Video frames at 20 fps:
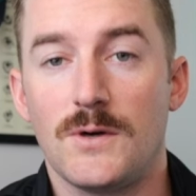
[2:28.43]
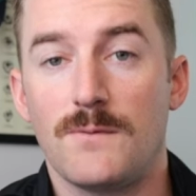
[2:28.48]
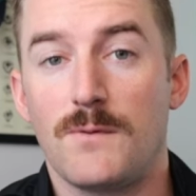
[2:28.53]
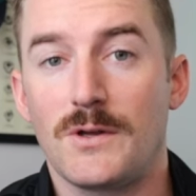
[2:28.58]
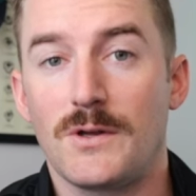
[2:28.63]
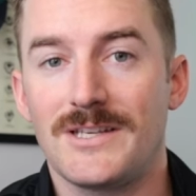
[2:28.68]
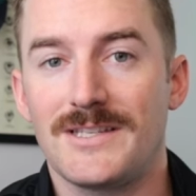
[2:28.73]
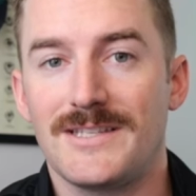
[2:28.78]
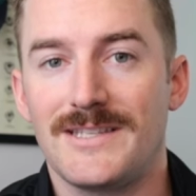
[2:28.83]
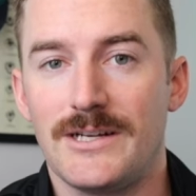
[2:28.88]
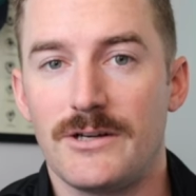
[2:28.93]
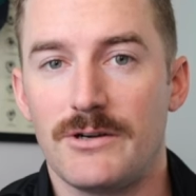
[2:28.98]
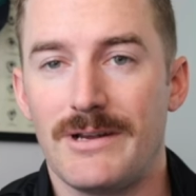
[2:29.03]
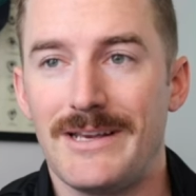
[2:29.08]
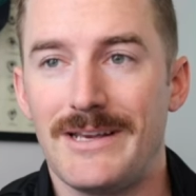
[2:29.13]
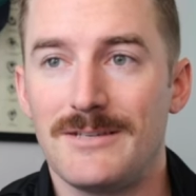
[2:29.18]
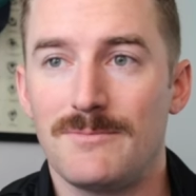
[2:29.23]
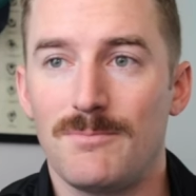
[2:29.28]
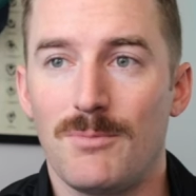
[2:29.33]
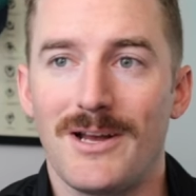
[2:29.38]
So far this year,
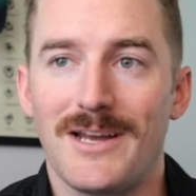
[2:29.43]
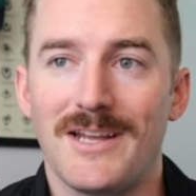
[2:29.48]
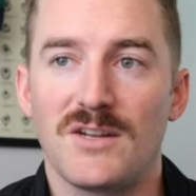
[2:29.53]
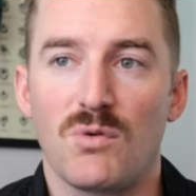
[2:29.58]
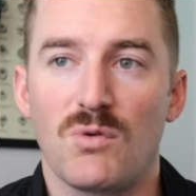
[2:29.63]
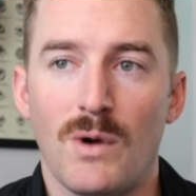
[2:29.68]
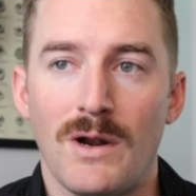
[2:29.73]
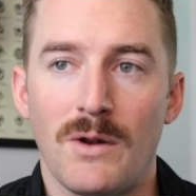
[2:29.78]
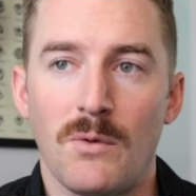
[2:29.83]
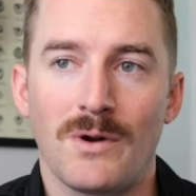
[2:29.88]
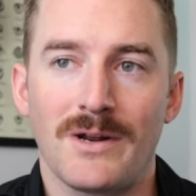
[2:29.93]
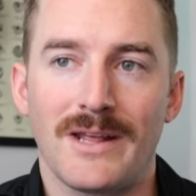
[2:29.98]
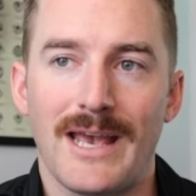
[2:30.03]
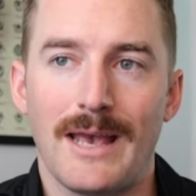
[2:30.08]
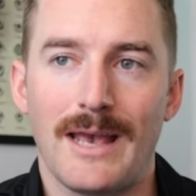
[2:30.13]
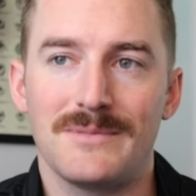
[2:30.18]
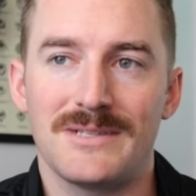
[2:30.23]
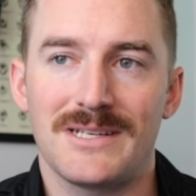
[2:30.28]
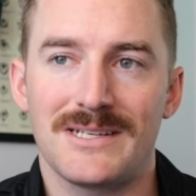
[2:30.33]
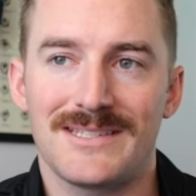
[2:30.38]
he's played 21
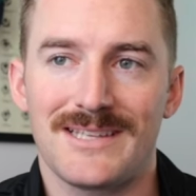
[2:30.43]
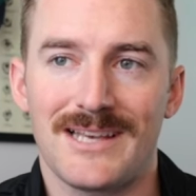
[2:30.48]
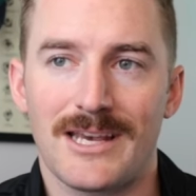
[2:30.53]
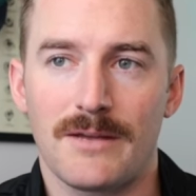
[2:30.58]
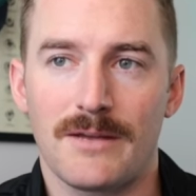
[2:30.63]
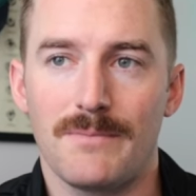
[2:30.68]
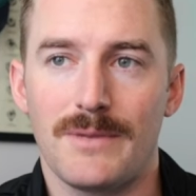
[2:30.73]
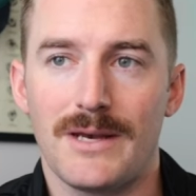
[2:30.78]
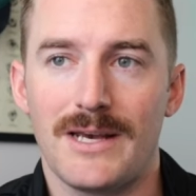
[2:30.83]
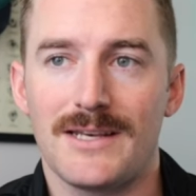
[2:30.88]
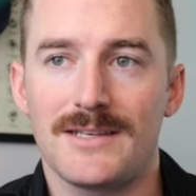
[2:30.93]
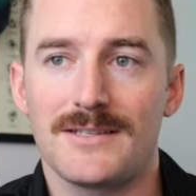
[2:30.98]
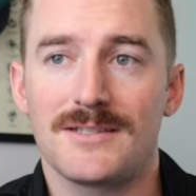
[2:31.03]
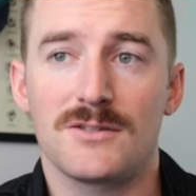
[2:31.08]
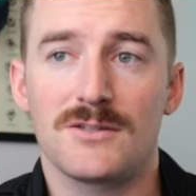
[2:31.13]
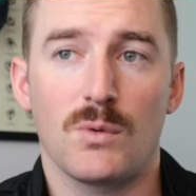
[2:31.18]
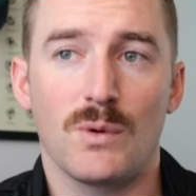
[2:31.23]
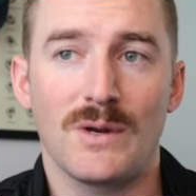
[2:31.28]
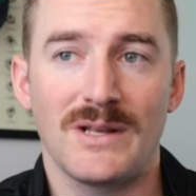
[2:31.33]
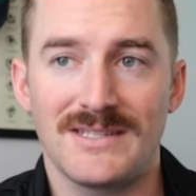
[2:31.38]
games at second
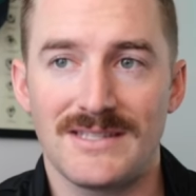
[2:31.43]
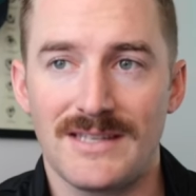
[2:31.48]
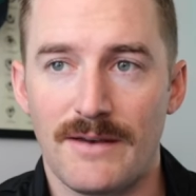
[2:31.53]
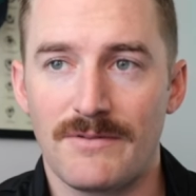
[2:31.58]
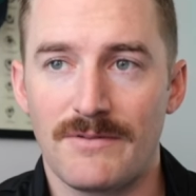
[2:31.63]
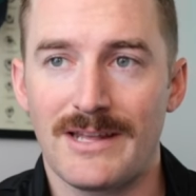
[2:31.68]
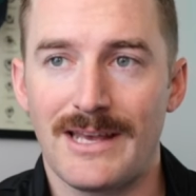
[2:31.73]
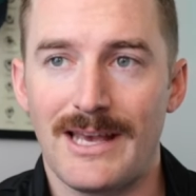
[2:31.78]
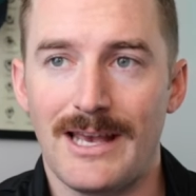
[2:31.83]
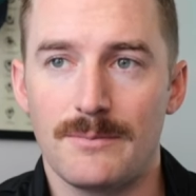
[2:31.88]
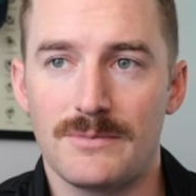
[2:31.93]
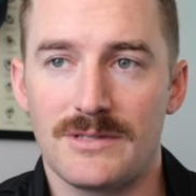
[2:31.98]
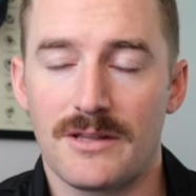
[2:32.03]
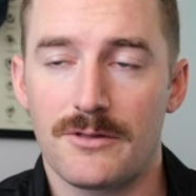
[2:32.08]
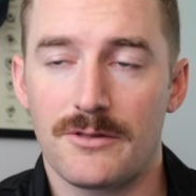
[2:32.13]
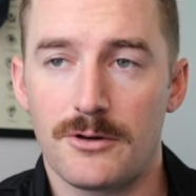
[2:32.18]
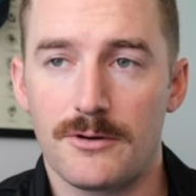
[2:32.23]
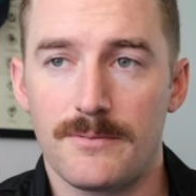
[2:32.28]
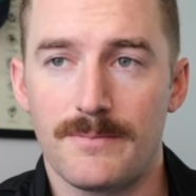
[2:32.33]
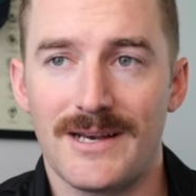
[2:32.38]
base, 27 games
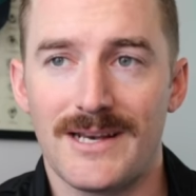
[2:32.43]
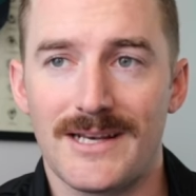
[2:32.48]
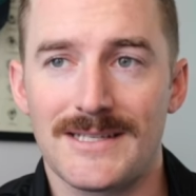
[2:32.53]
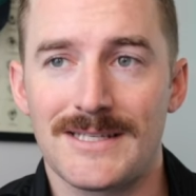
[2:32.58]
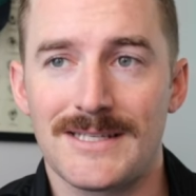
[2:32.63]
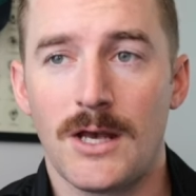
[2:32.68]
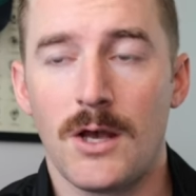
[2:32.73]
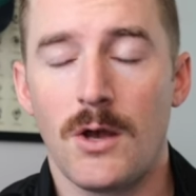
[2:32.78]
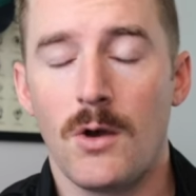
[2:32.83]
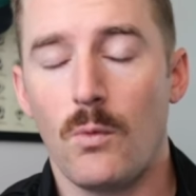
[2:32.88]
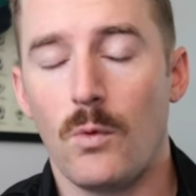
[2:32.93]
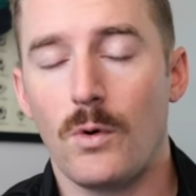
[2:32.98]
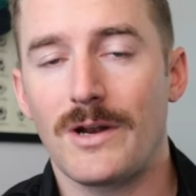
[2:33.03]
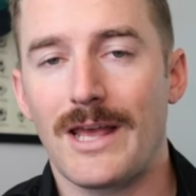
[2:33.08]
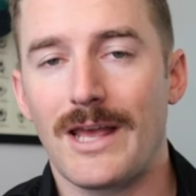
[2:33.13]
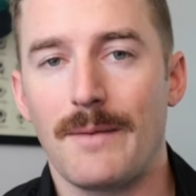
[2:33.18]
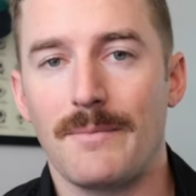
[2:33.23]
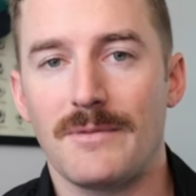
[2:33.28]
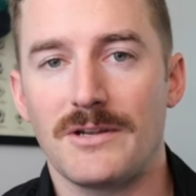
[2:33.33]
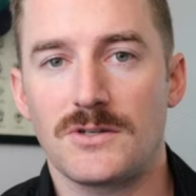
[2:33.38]
at third base,
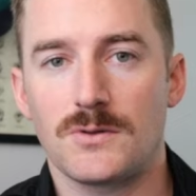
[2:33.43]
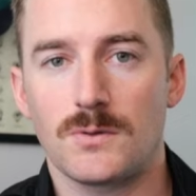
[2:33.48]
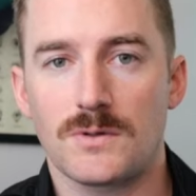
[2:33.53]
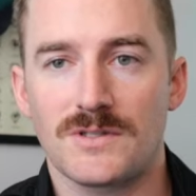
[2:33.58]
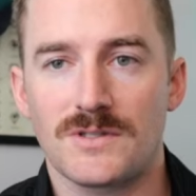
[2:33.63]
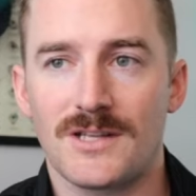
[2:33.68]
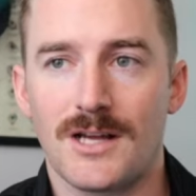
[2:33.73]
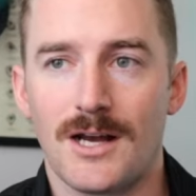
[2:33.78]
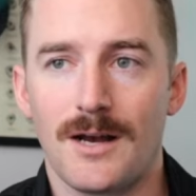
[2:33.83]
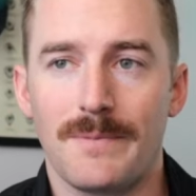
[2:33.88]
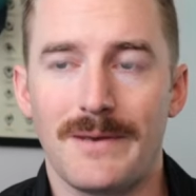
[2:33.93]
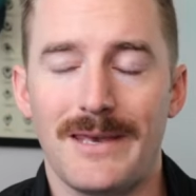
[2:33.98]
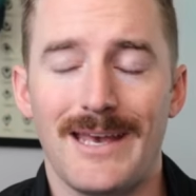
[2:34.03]
one game at shortstop.